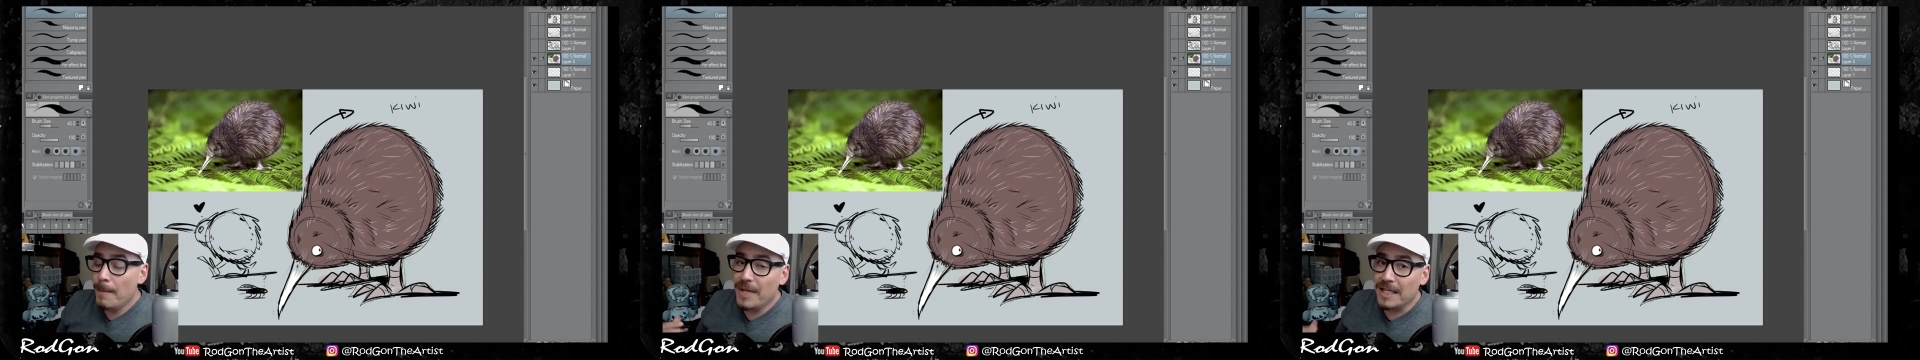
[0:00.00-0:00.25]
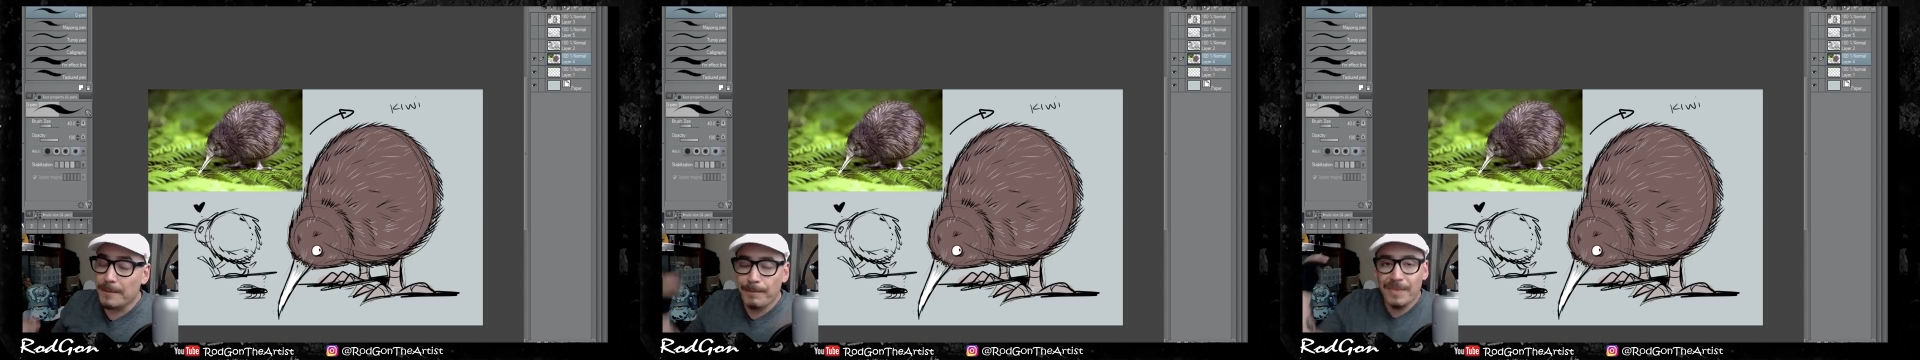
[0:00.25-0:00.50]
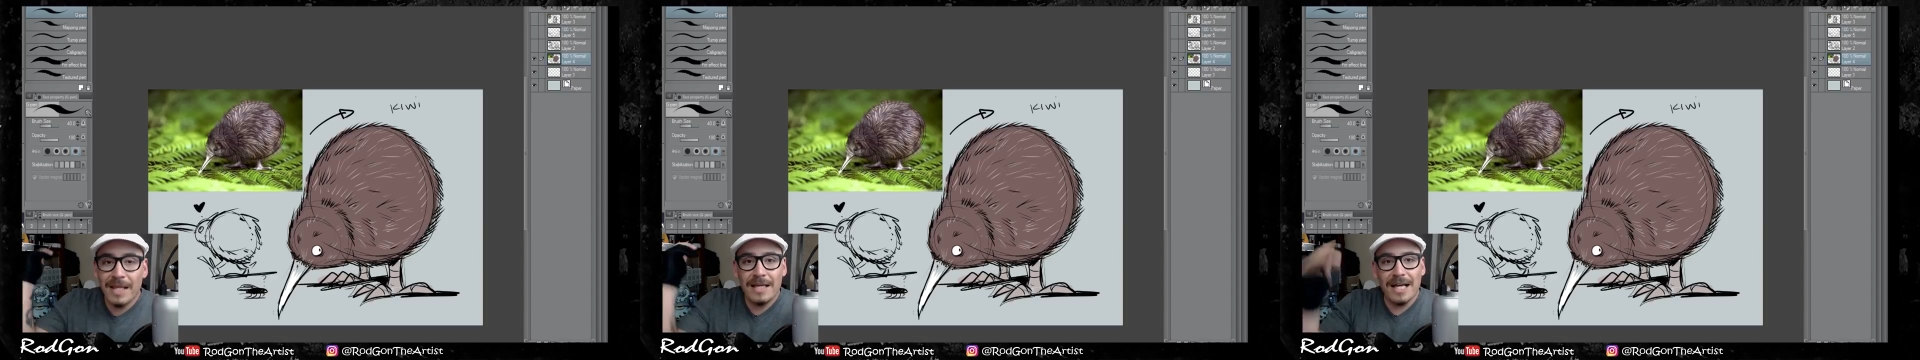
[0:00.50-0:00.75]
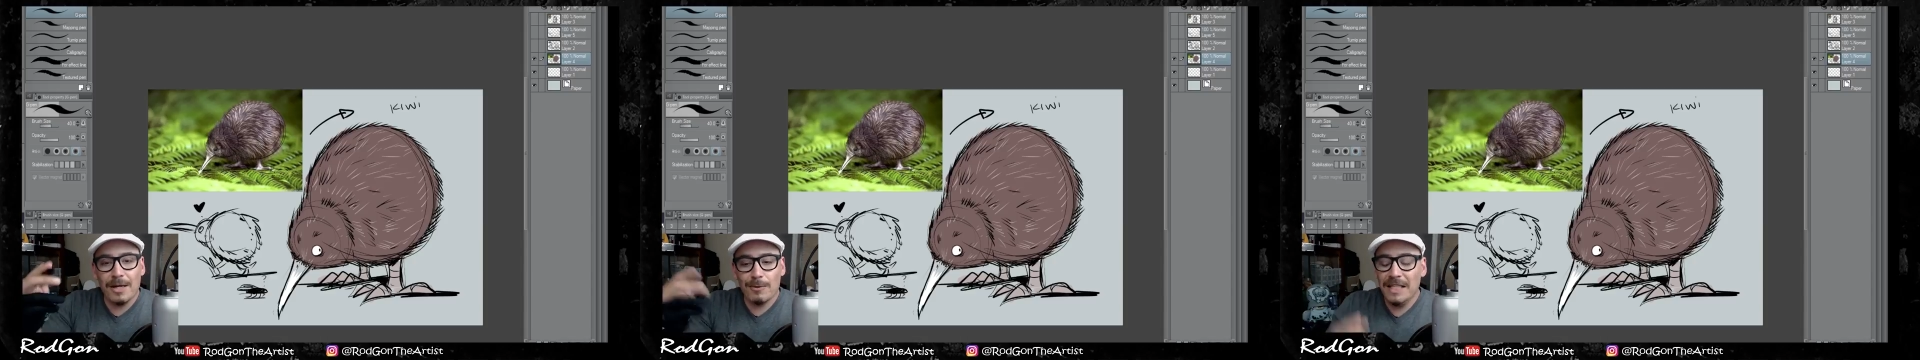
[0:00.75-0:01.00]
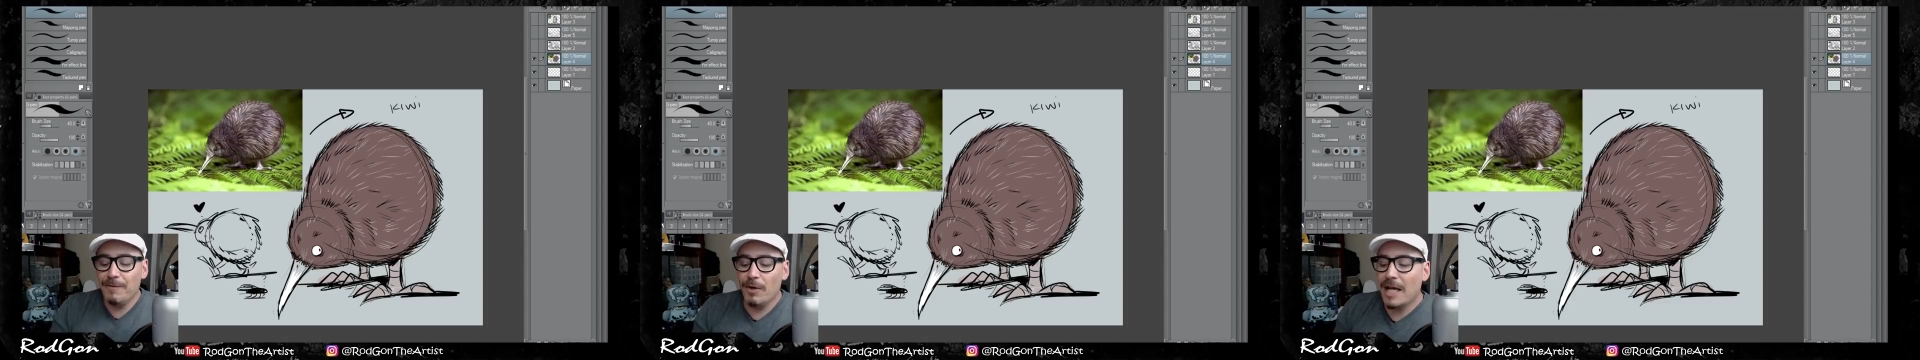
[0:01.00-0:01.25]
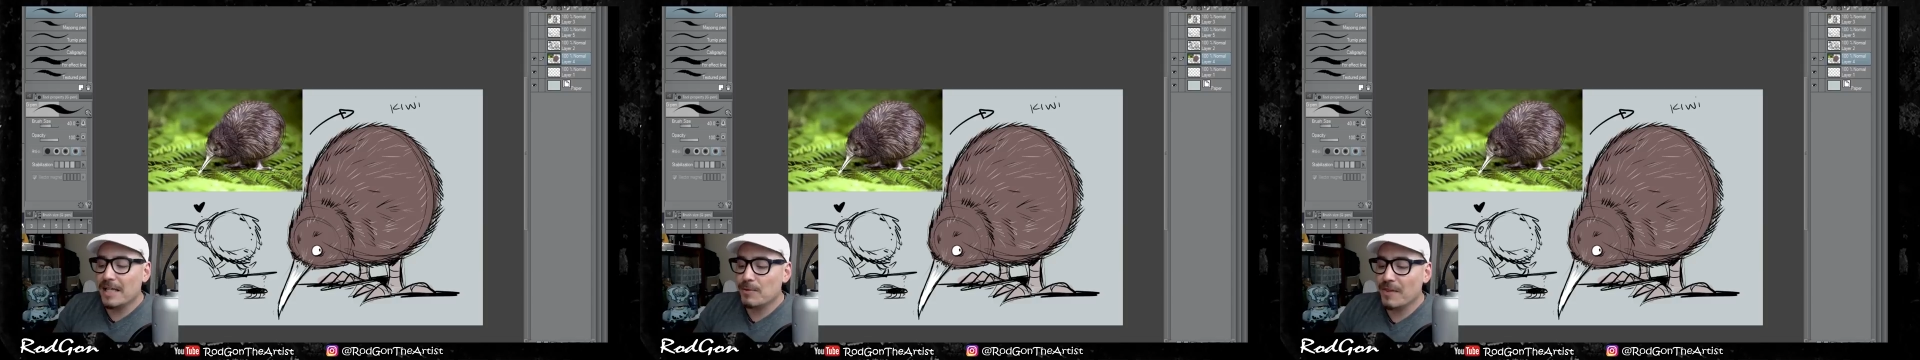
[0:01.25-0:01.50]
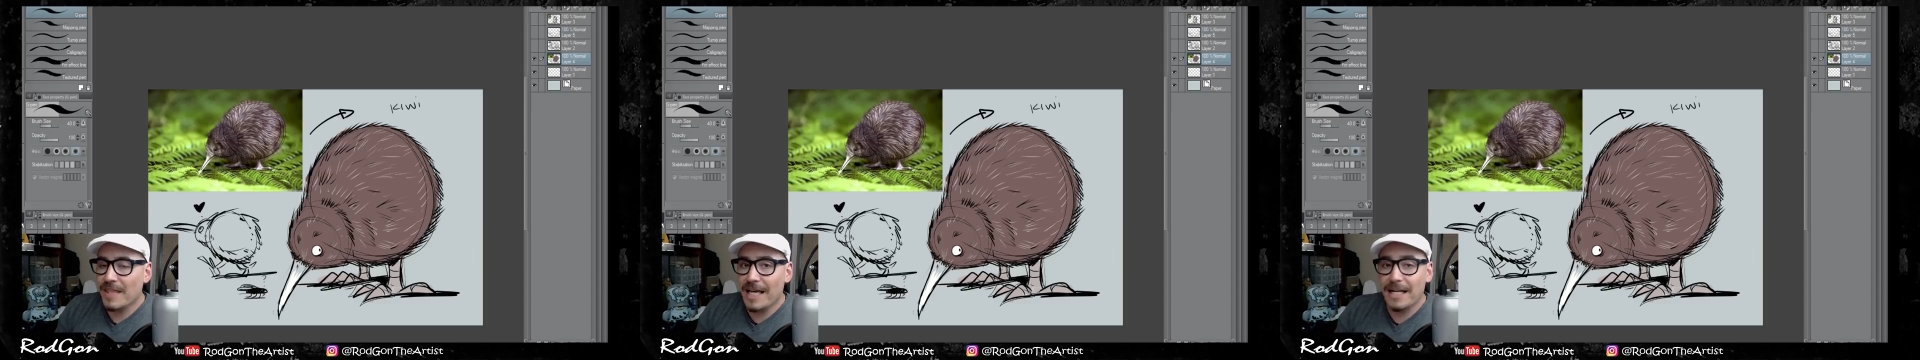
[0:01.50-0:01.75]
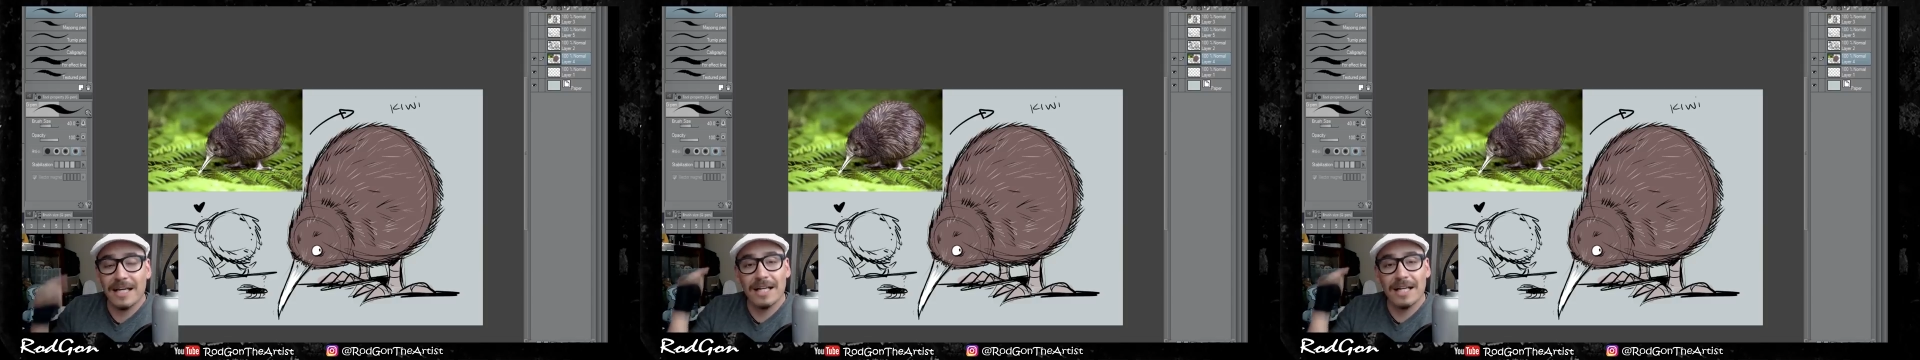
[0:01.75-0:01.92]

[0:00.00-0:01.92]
but I will leave you guys with that.